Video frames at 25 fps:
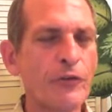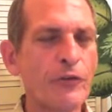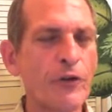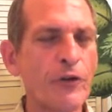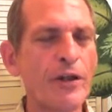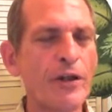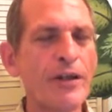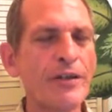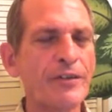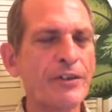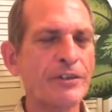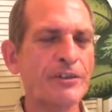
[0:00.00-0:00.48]
in
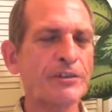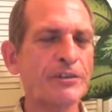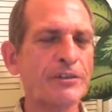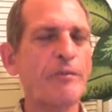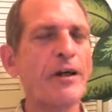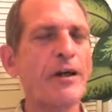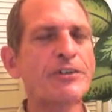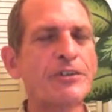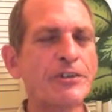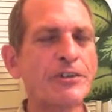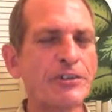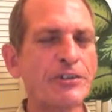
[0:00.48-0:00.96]
this
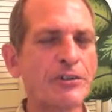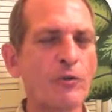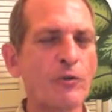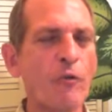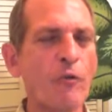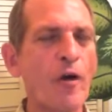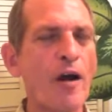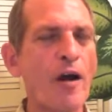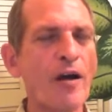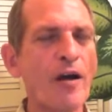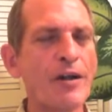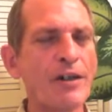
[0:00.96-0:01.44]
spacious
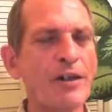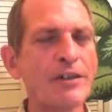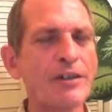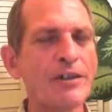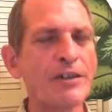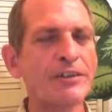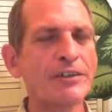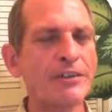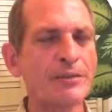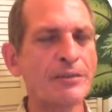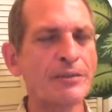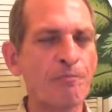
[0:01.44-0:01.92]

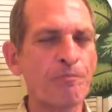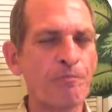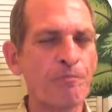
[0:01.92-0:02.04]
awareness,